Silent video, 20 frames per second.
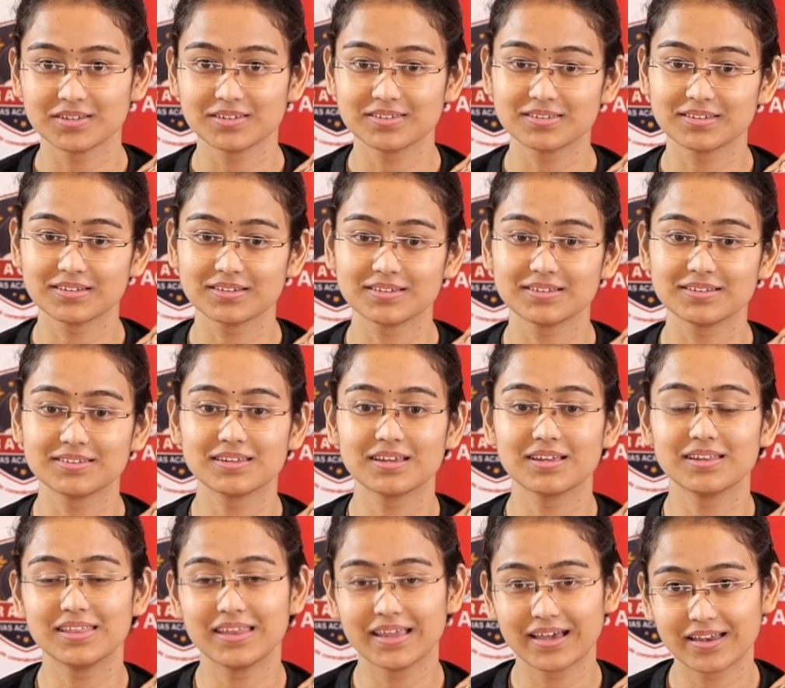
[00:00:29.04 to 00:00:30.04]
Yes, sir.
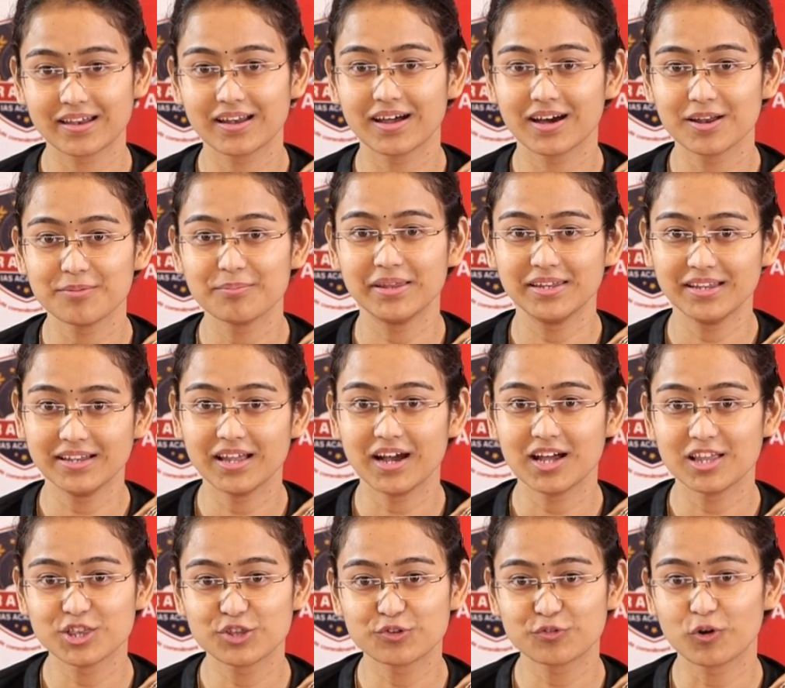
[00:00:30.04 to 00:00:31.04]
Sir, there are many
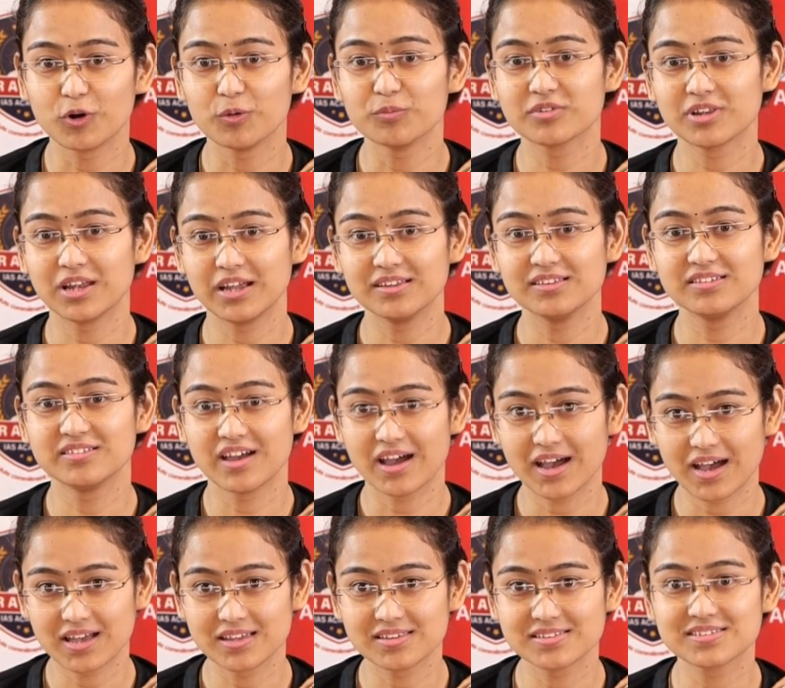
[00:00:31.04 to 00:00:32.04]
dance forms like
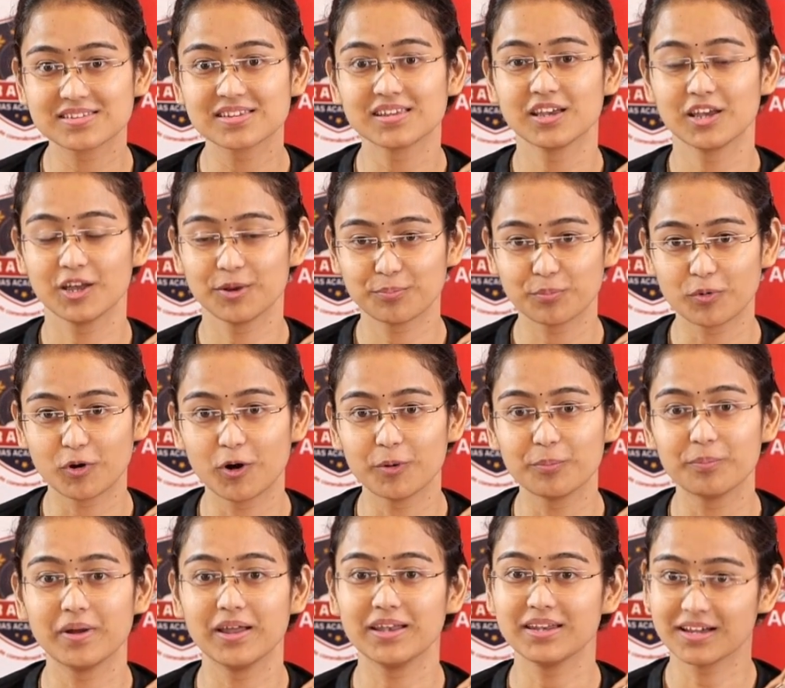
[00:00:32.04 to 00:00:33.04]
jazz, hip
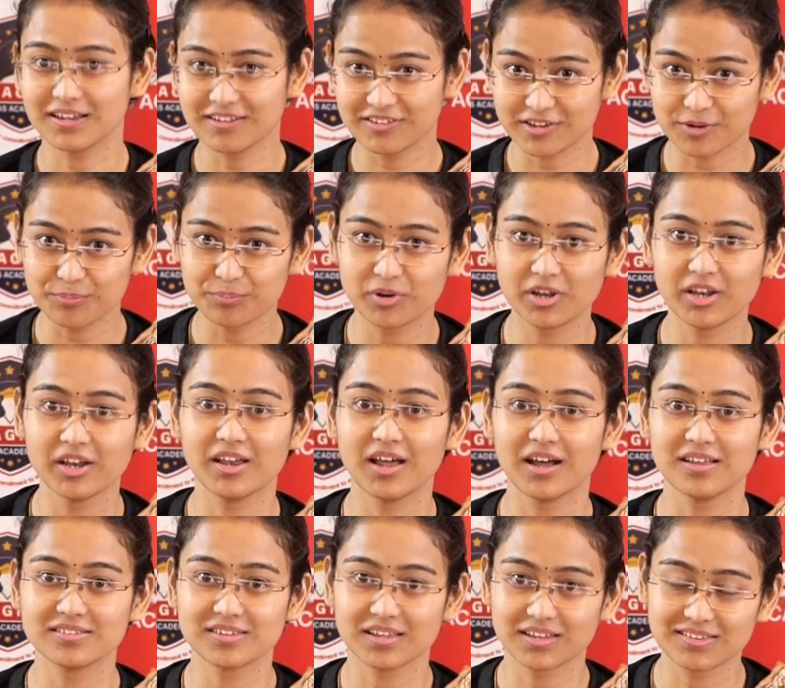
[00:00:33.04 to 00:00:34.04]
hop, and contemporary
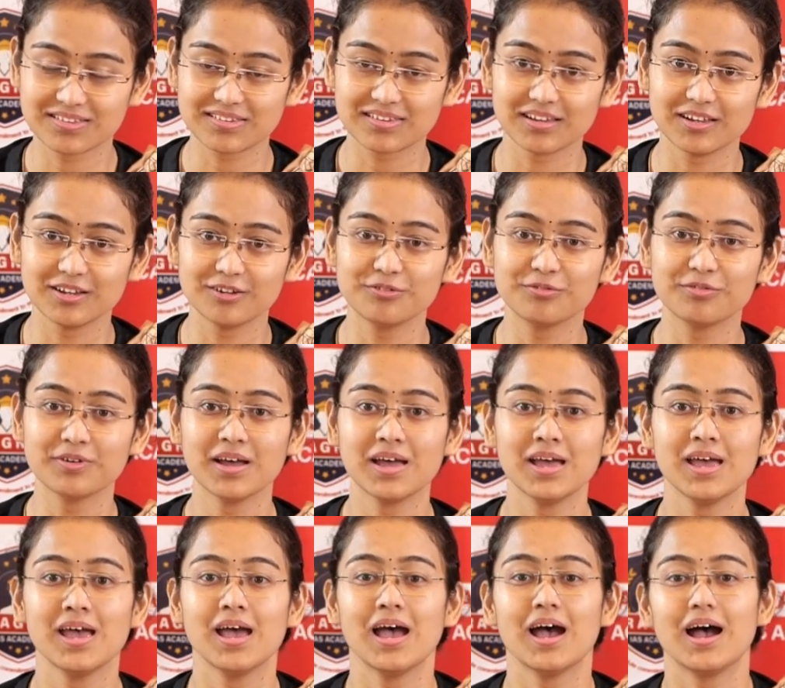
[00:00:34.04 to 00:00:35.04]
dance itself,
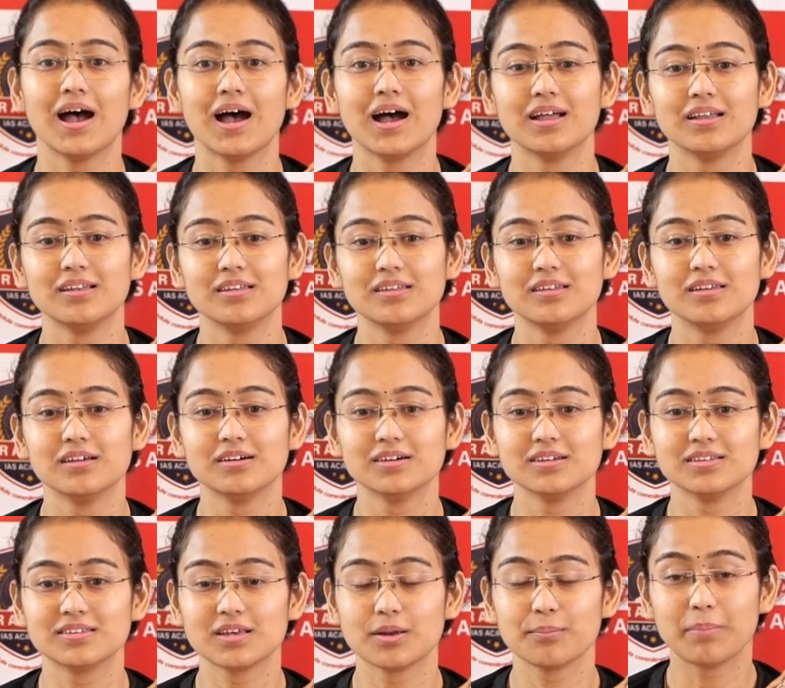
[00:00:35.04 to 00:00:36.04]
and
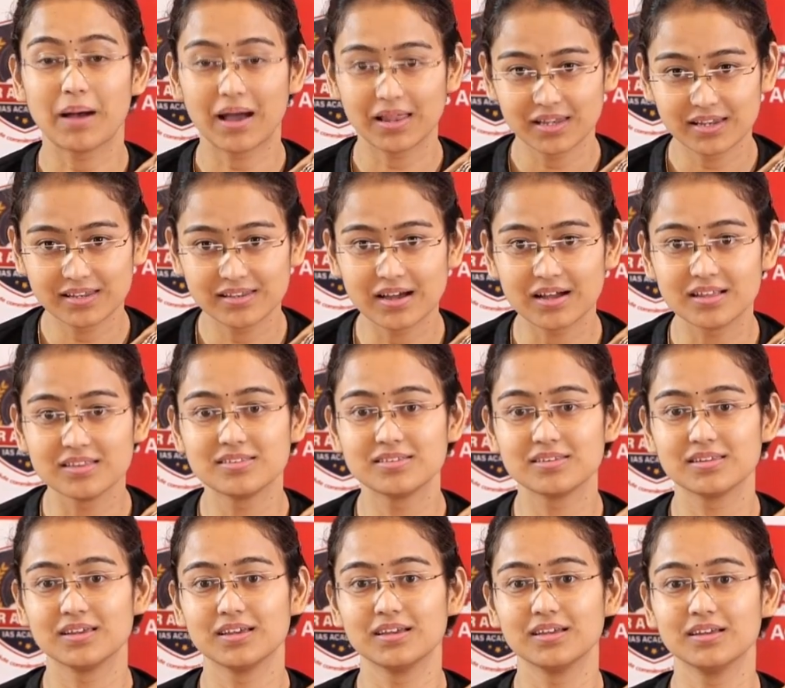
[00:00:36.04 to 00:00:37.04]
sir, ballet
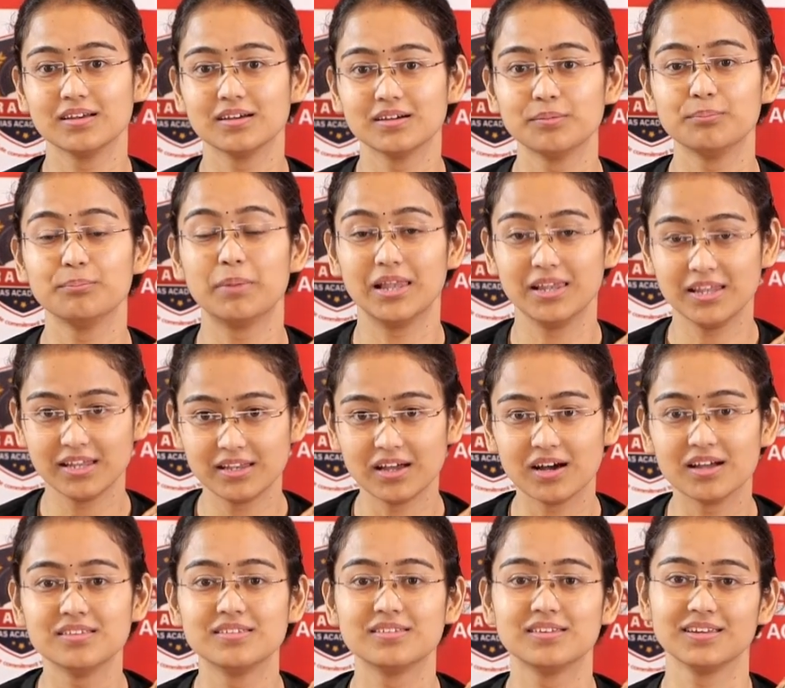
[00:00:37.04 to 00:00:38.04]
dancing, belly
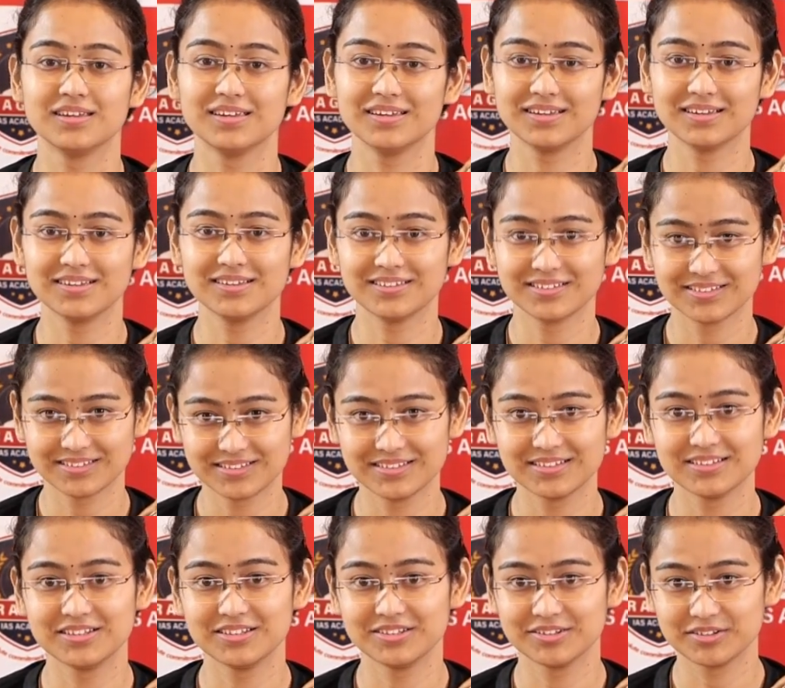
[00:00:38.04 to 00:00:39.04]
dancing.
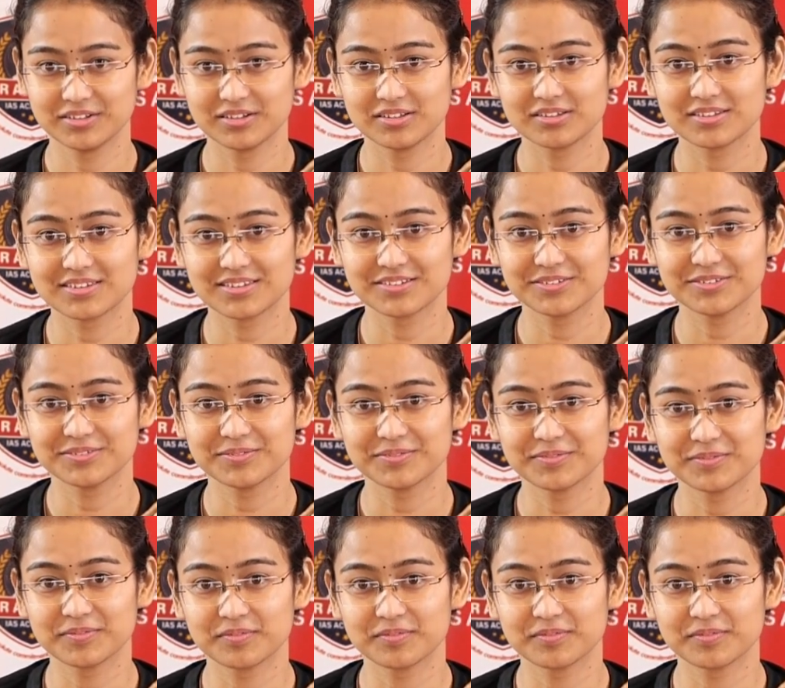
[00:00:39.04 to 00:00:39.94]
Yes, sir.